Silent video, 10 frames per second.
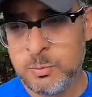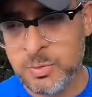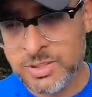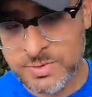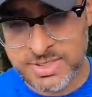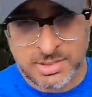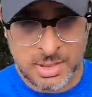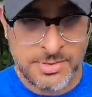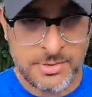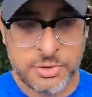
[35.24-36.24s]
which was
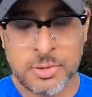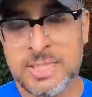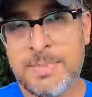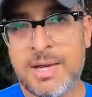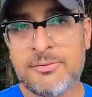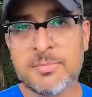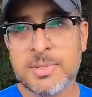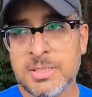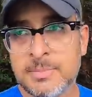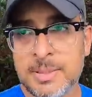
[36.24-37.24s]
on the journey back
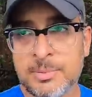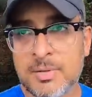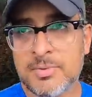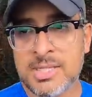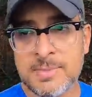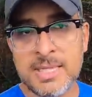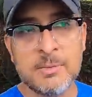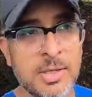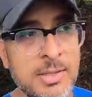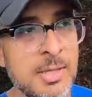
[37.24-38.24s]
from Hebei province to
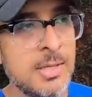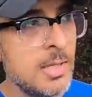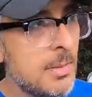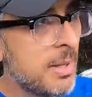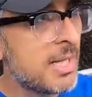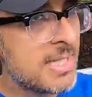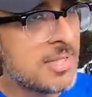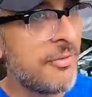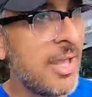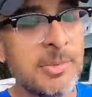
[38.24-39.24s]
begin with. But as
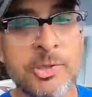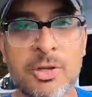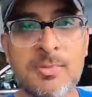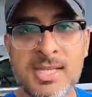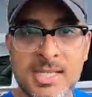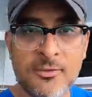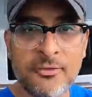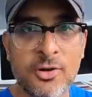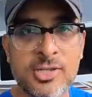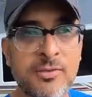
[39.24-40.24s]
a family trip, this is the
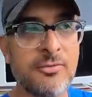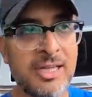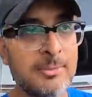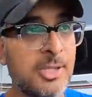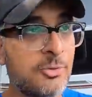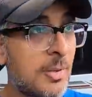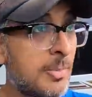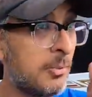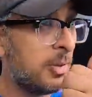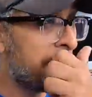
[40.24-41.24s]
first family
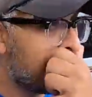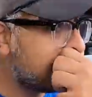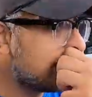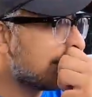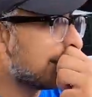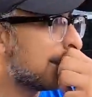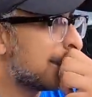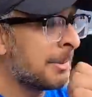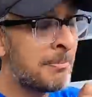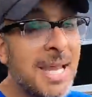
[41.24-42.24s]
trip, and we found
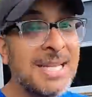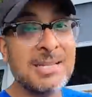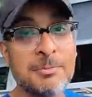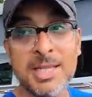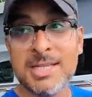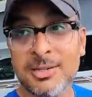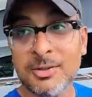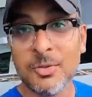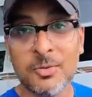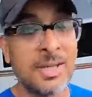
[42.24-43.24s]
an amazing place here
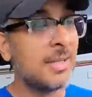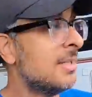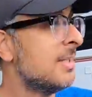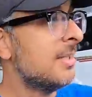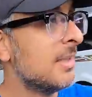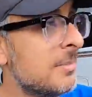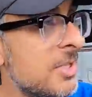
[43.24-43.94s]
in Dongguan. Let me